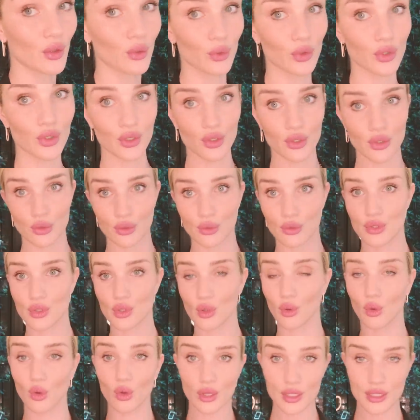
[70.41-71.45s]
use
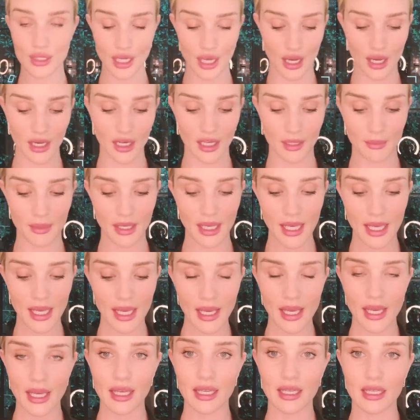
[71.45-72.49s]
all the time
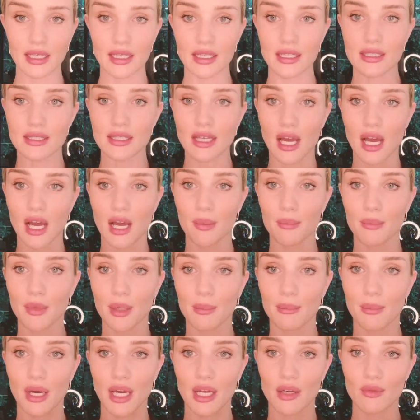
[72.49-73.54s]
is
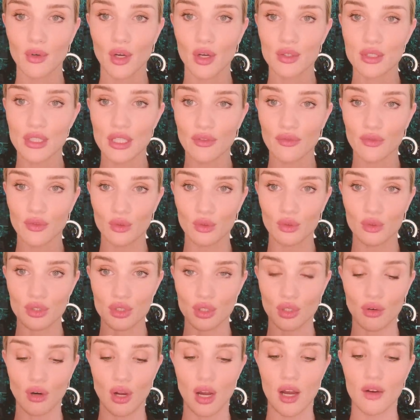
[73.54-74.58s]
my Rosie for
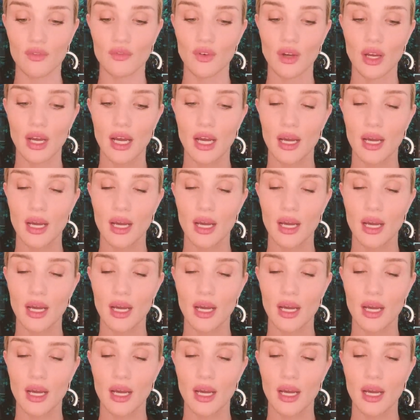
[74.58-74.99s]
Autograph